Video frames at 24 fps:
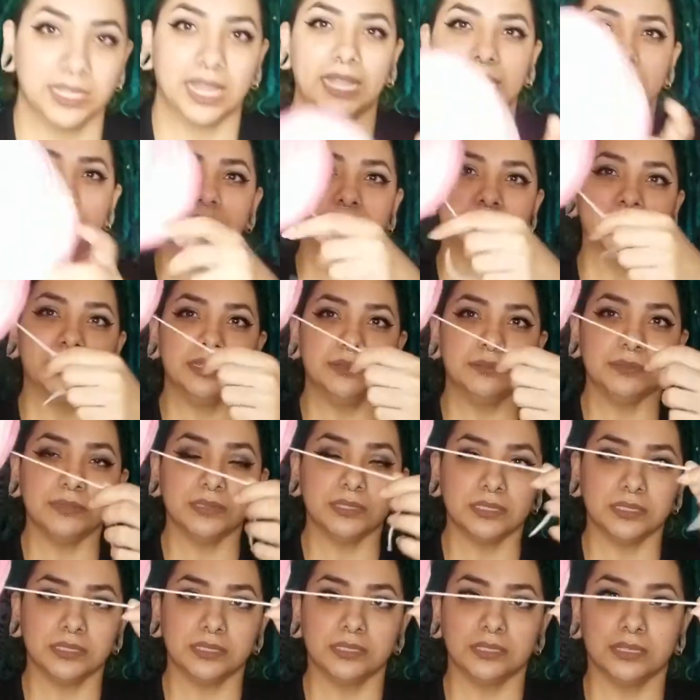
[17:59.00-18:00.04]
ice
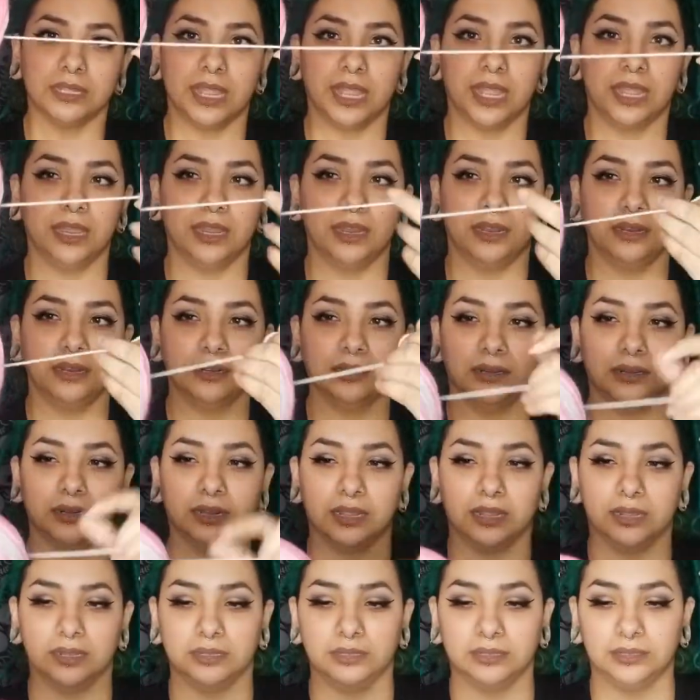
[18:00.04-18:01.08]
creams, and
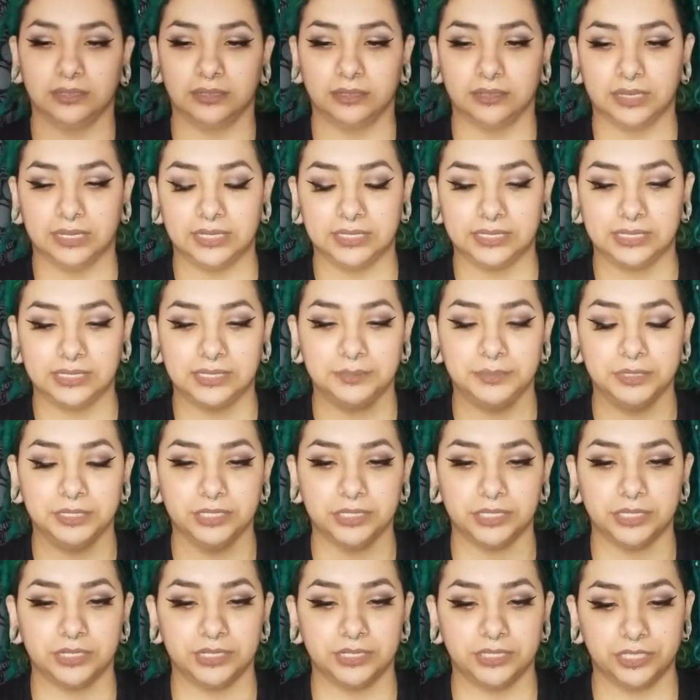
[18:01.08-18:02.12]
it's
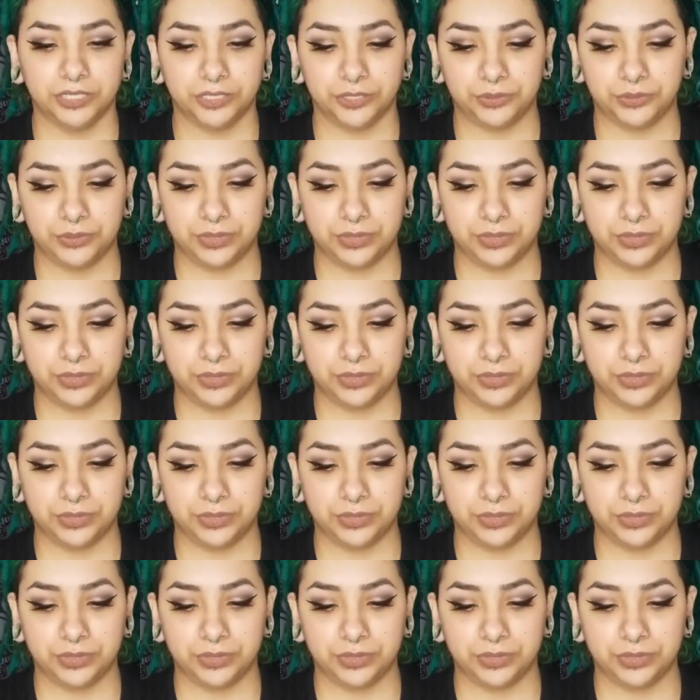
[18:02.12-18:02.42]
similar to